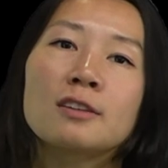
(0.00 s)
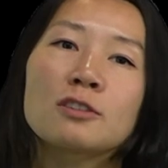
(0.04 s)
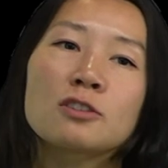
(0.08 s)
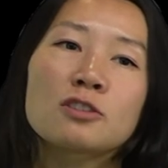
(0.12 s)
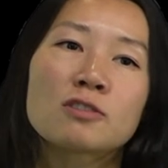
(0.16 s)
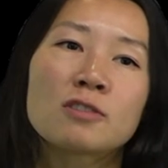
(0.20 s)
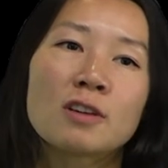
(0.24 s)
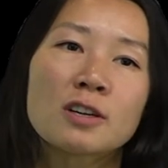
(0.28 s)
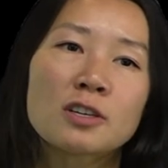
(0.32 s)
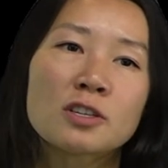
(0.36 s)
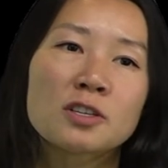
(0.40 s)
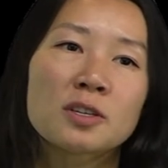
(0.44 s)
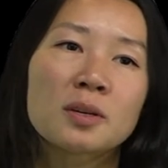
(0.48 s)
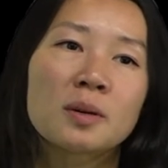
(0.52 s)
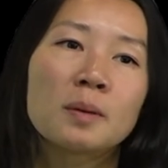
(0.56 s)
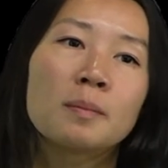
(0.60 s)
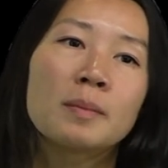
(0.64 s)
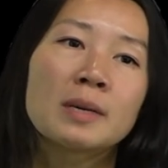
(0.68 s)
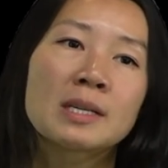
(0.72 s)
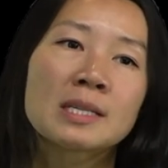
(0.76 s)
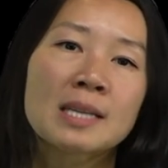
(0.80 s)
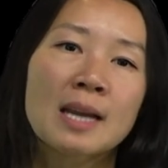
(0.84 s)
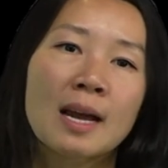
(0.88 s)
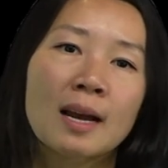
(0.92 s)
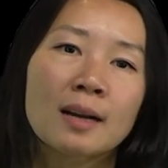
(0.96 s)
their structure
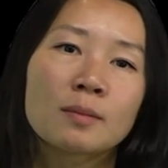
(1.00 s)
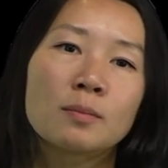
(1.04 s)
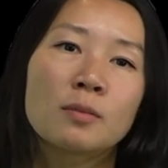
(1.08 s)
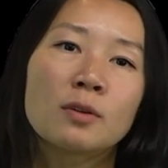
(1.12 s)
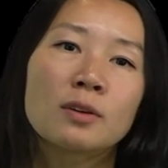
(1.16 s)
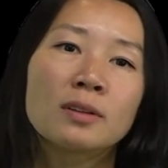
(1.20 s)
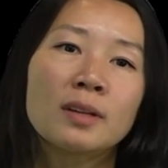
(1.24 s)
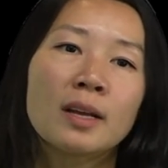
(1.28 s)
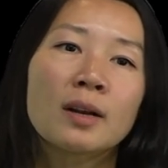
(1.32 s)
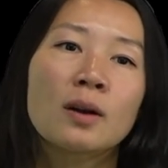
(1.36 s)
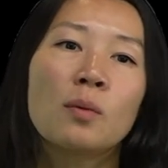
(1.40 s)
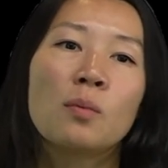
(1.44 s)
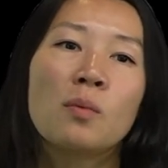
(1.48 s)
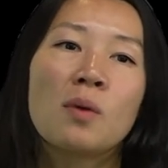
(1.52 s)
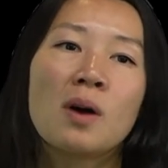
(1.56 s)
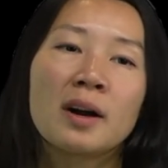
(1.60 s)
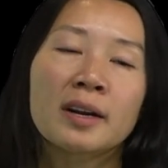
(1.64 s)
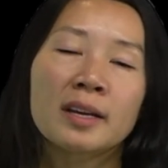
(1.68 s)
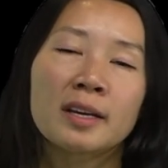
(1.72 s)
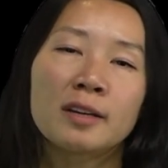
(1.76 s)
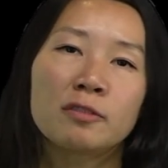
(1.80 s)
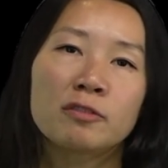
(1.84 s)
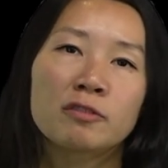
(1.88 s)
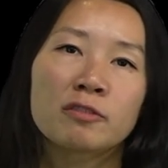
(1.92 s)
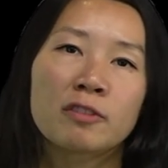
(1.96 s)
must act more like a
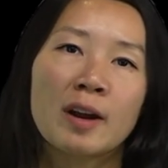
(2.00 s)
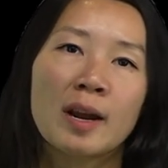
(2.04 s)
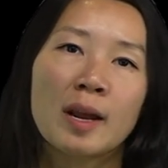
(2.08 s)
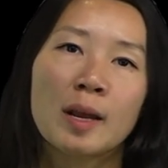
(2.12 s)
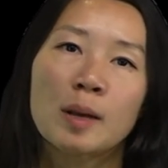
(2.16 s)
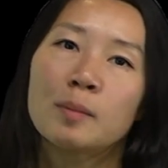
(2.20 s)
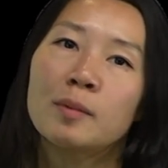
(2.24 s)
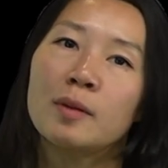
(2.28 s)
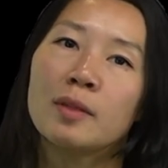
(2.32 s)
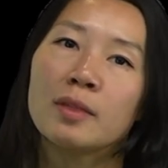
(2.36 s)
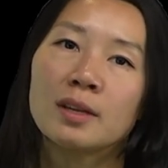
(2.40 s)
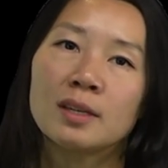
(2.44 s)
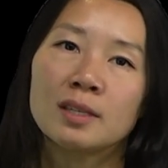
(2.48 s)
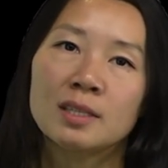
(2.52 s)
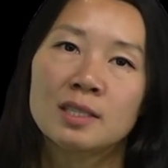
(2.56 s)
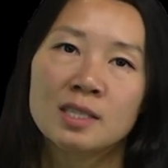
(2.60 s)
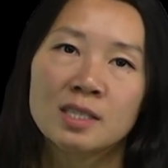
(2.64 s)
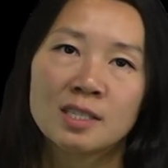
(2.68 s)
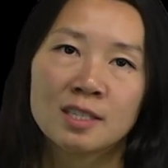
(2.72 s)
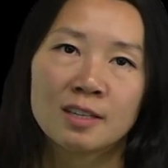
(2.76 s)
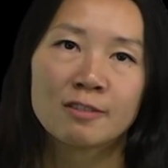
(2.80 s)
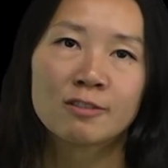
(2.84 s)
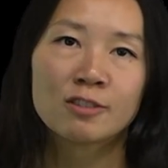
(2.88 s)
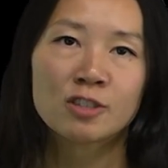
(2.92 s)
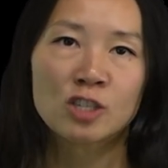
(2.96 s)
walking frame than a
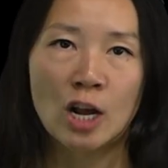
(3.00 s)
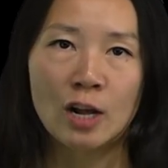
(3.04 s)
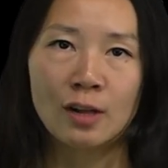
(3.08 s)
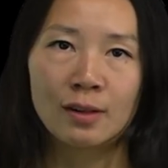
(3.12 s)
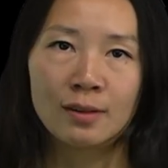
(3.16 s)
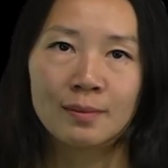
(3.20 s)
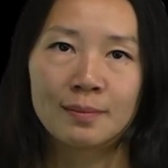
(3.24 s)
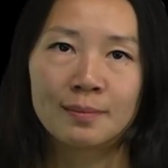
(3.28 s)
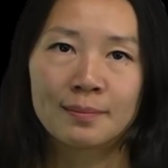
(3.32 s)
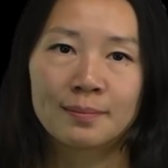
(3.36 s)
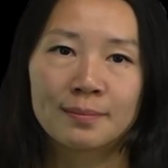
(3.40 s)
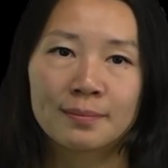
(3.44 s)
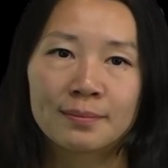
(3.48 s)
stiff shell.